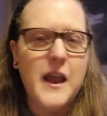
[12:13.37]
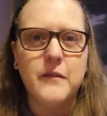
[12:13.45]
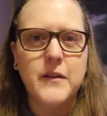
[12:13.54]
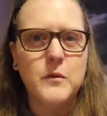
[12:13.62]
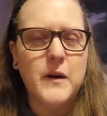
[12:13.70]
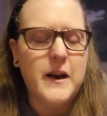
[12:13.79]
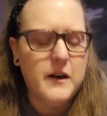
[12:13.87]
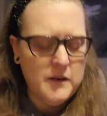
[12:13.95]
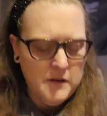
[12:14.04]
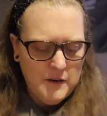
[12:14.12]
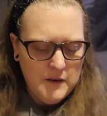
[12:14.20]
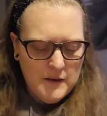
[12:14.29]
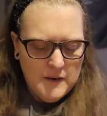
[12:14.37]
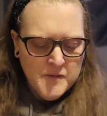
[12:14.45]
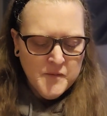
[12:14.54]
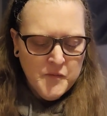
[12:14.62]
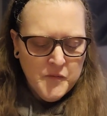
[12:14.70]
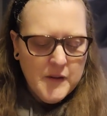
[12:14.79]
everywhere.
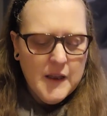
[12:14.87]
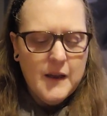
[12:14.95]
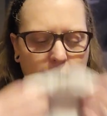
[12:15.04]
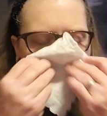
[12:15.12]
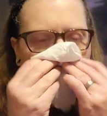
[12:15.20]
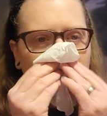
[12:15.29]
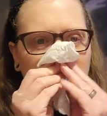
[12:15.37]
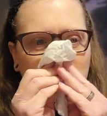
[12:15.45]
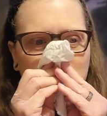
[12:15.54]
Um,